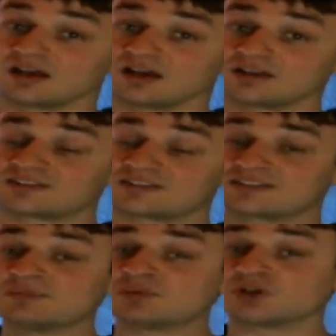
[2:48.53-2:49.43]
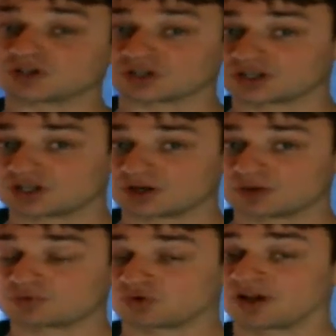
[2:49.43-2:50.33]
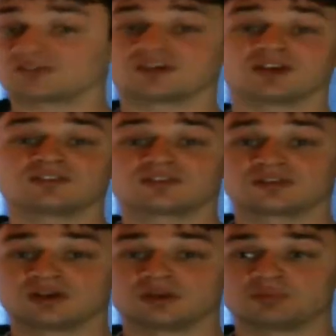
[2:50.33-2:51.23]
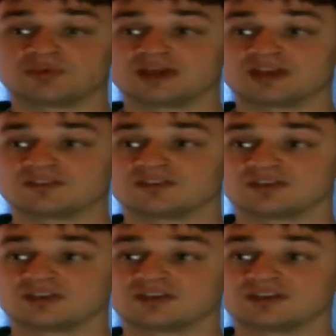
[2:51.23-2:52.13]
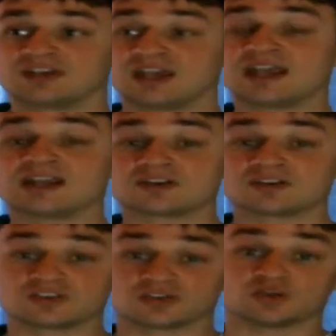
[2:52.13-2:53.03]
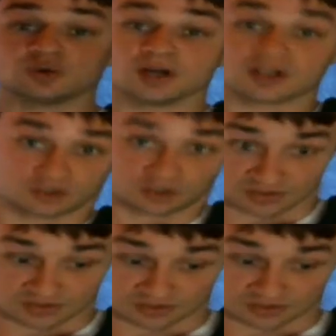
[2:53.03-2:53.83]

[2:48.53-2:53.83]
a similar process, but that is catered to adults.